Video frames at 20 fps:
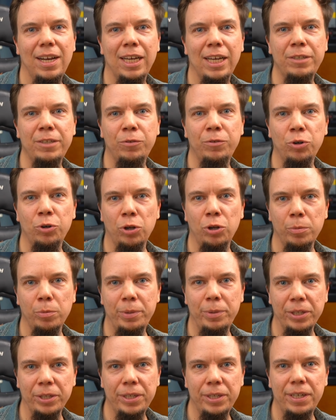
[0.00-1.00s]
for all
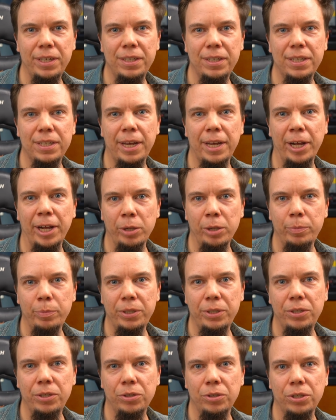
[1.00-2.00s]
built-ins, help is
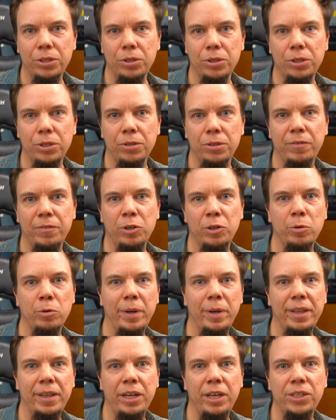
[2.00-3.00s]
your source of
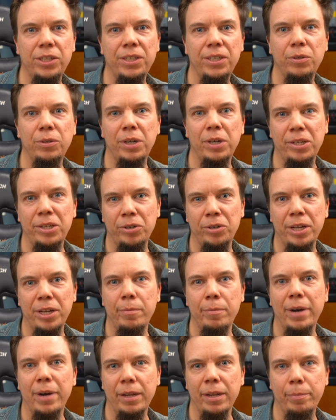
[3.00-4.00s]
documentation rather than
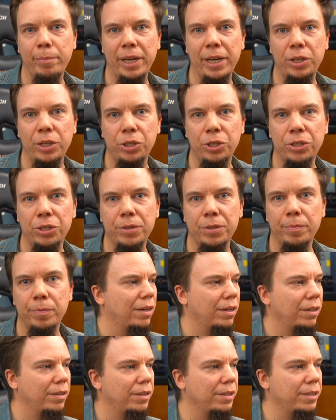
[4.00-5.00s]
man pages.
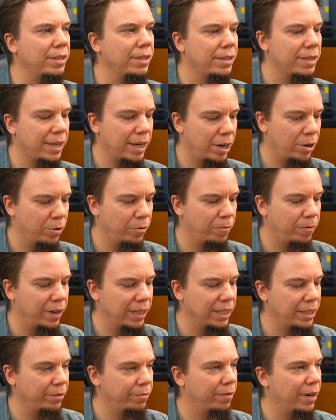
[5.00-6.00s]
This is how
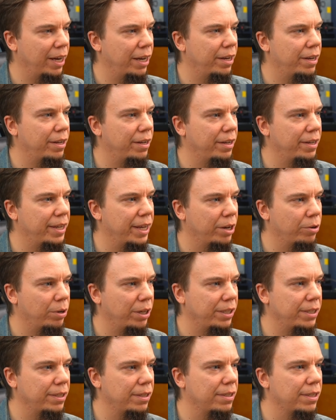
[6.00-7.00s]
fuzzy find
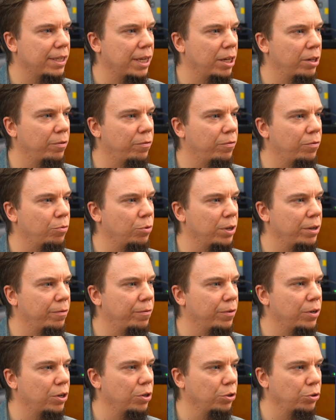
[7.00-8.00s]
integrates itself with
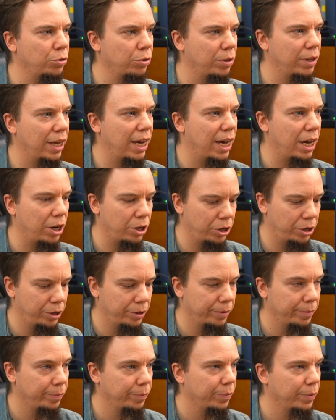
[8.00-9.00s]
Ctrl-R.
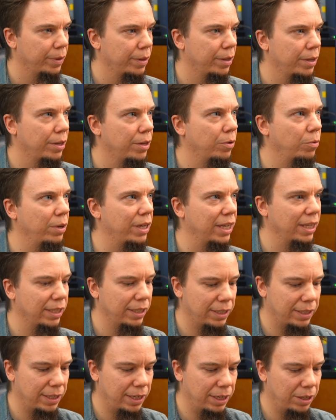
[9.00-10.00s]
We can
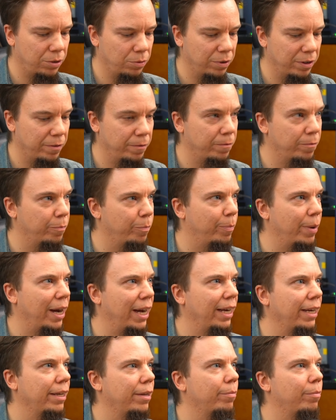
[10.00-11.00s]
see it with
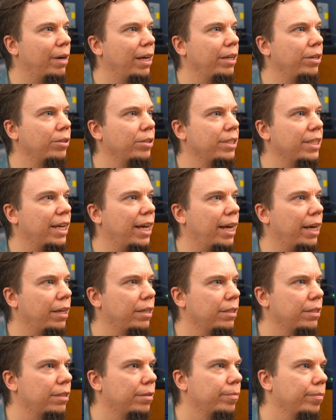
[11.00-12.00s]
bind -x.